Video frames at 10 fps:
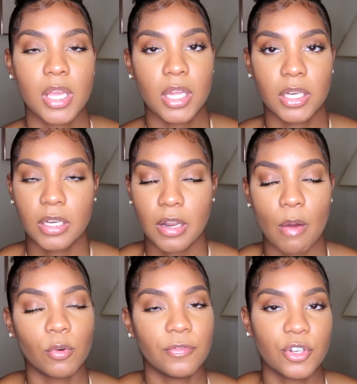and I
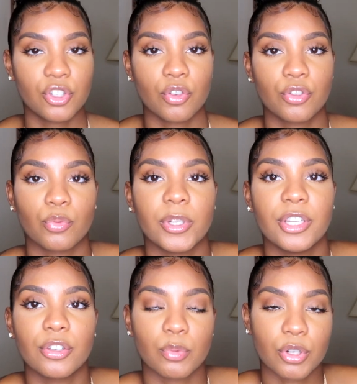will finish those 3
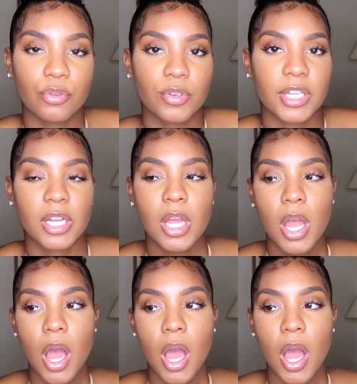years recruiting.